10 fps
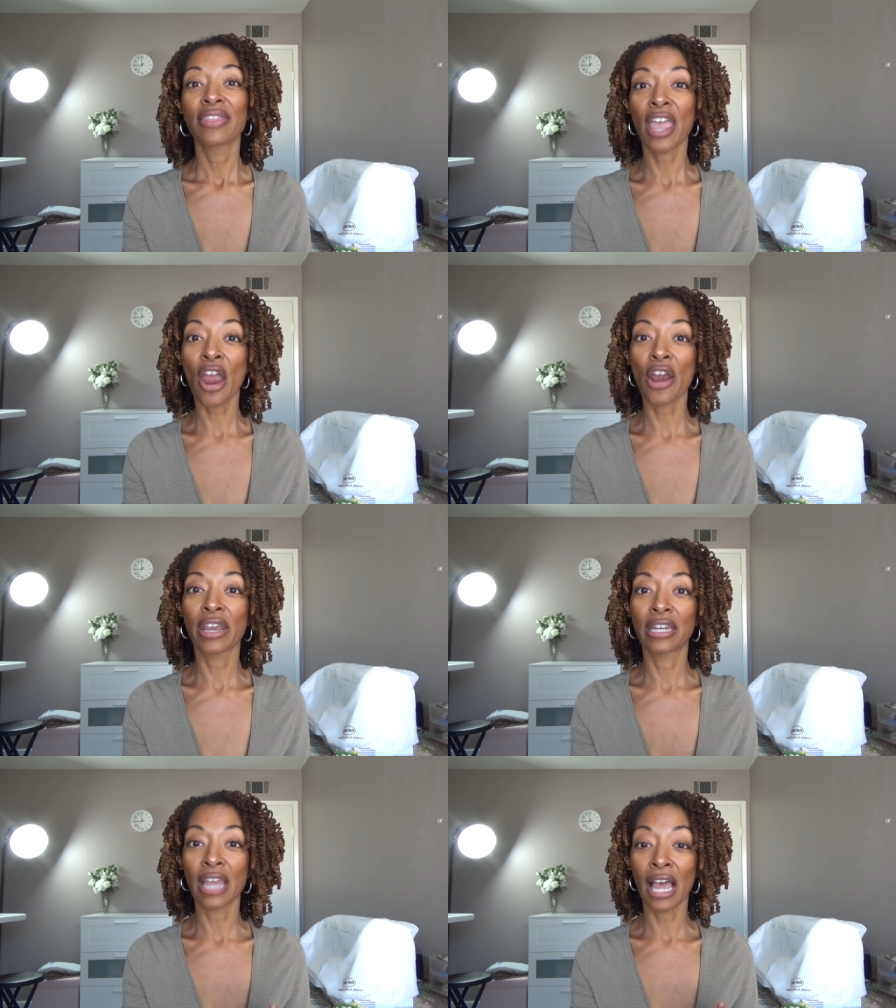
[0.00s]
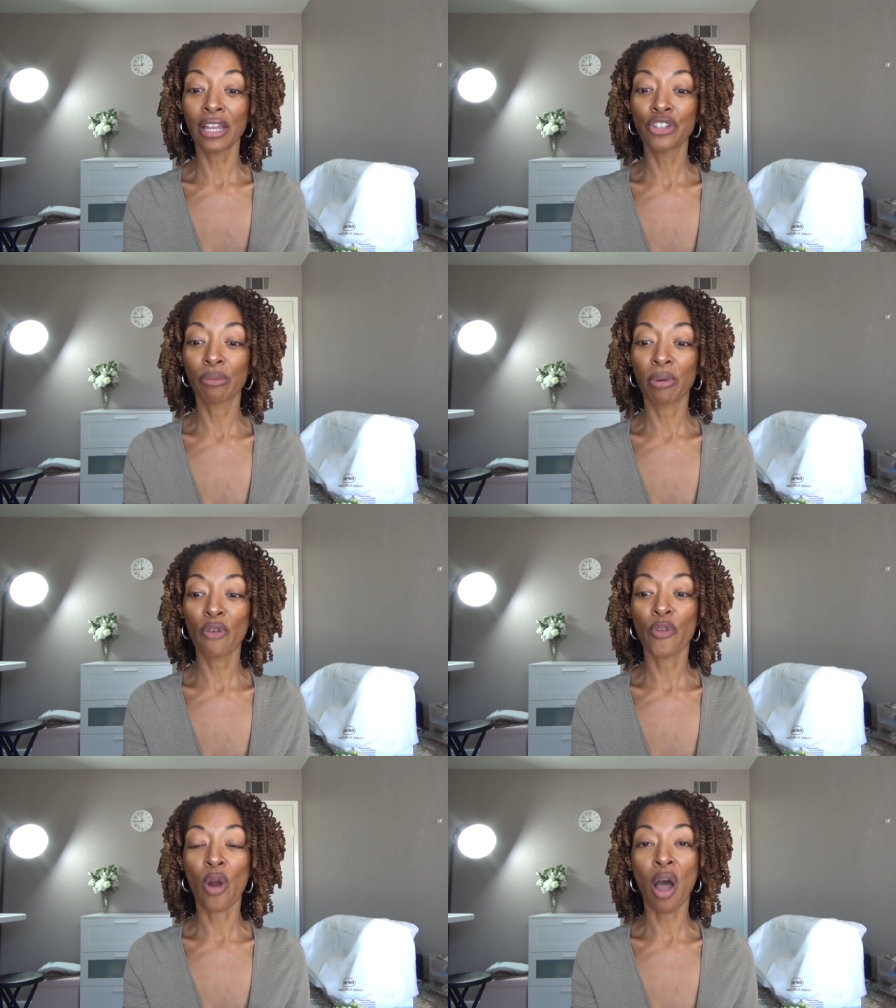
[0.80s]
they are
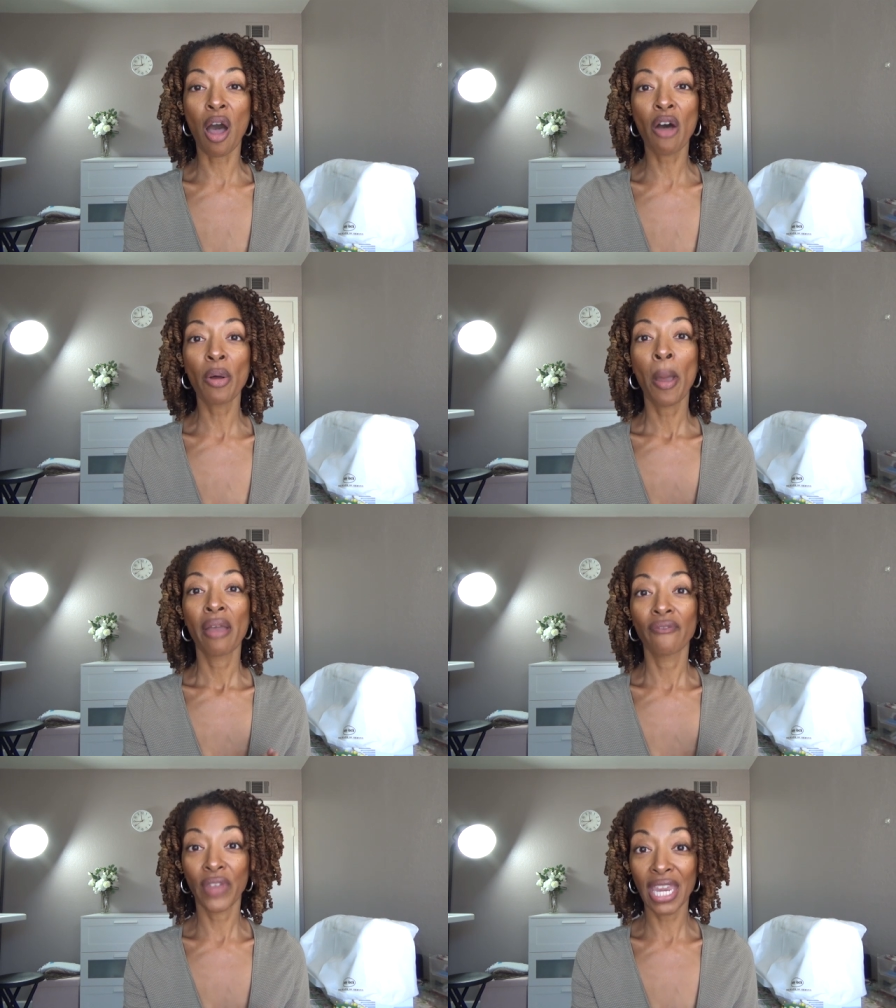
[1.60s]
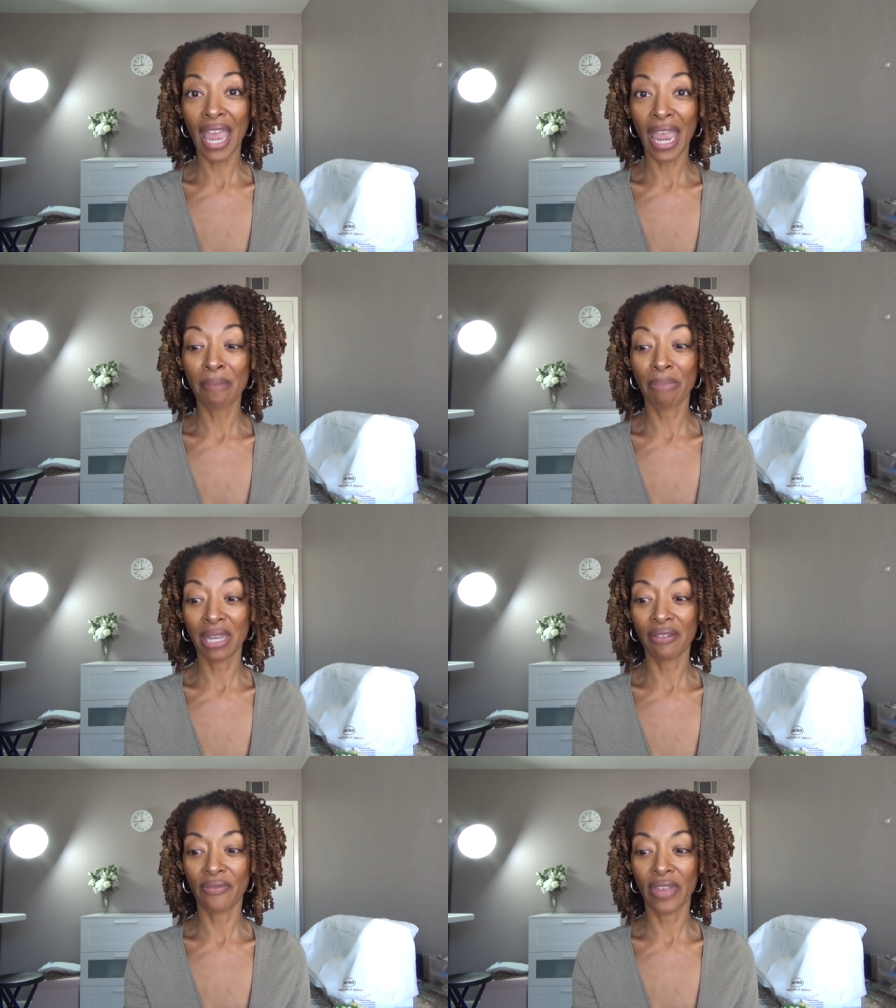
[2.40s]
ineligible for all VA
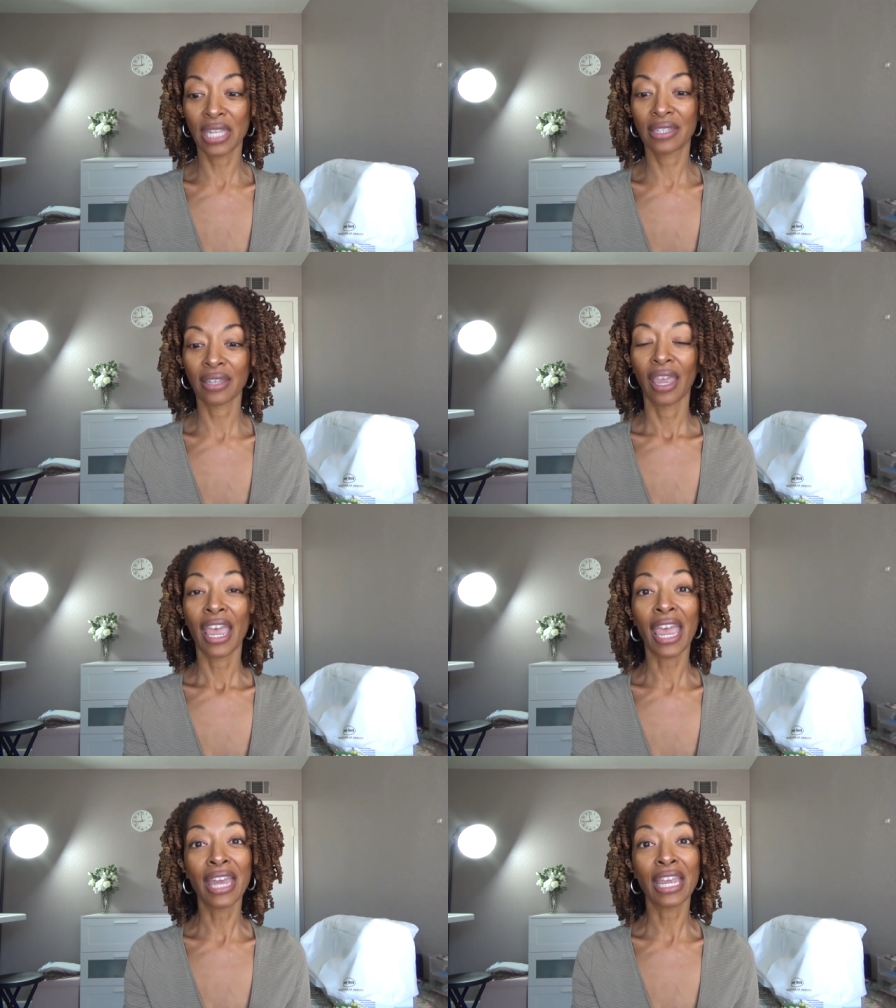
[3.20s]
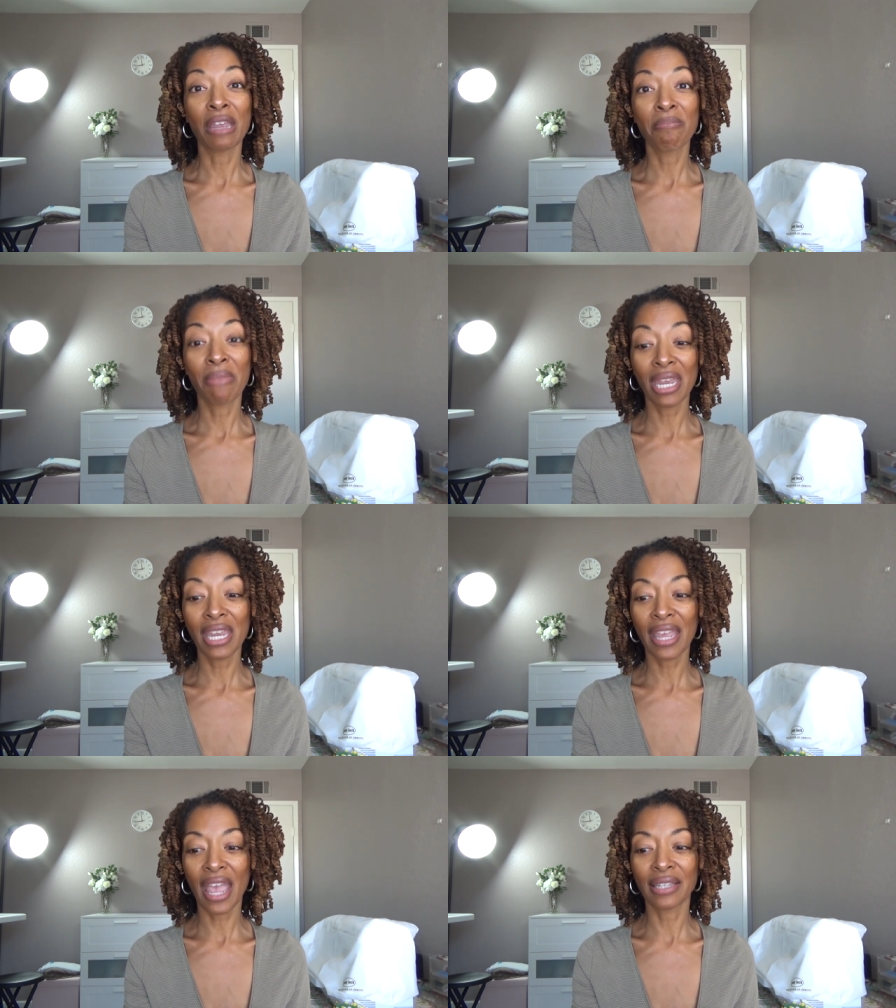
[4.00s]
benefits, and in
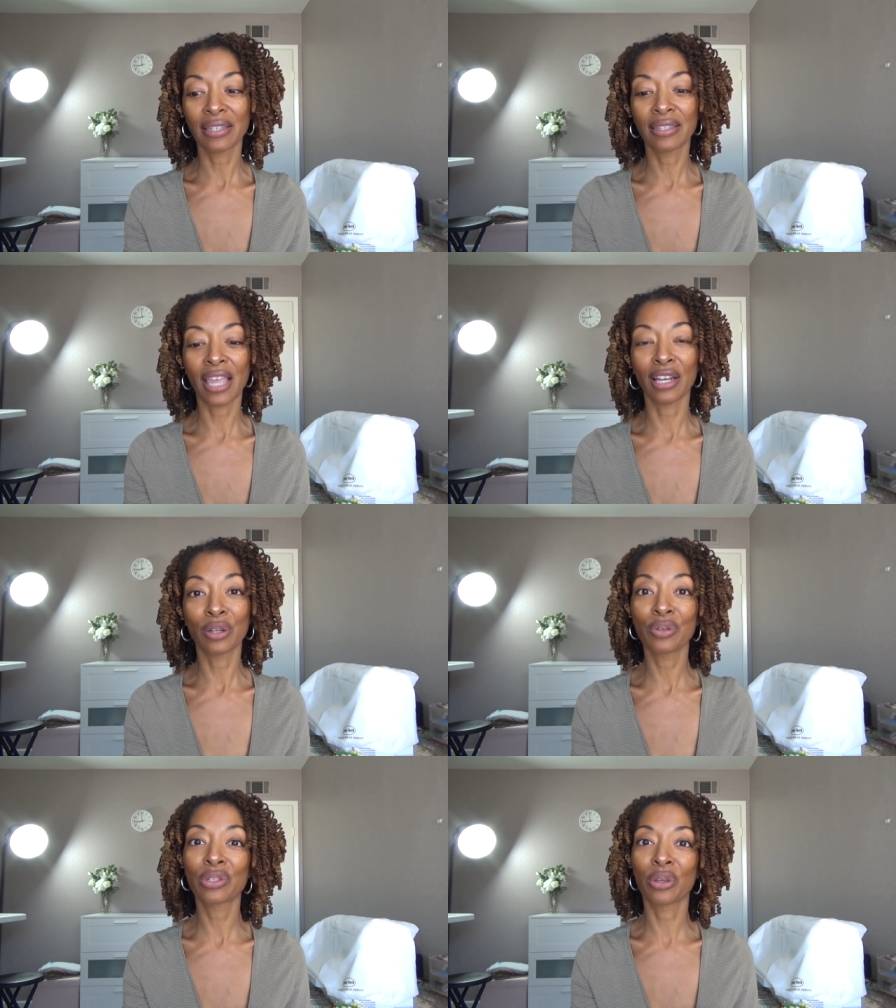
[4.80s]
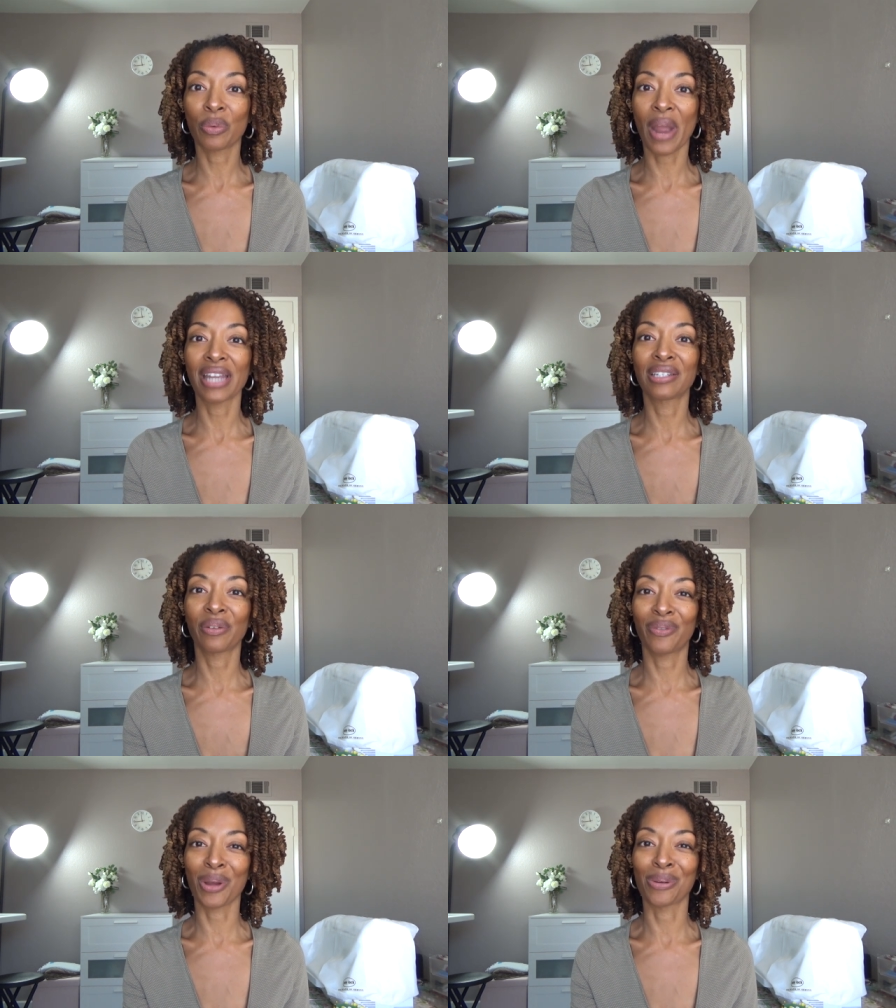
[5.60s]
many cases, they lose the right
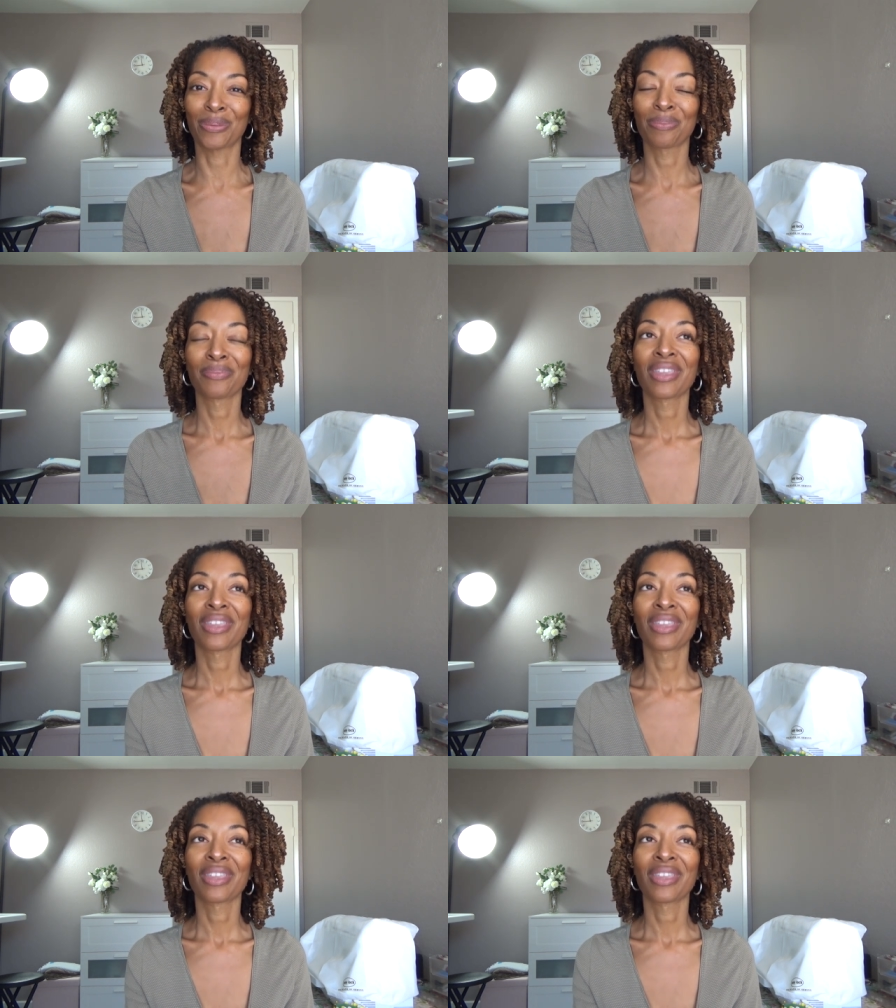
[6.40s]
to vote.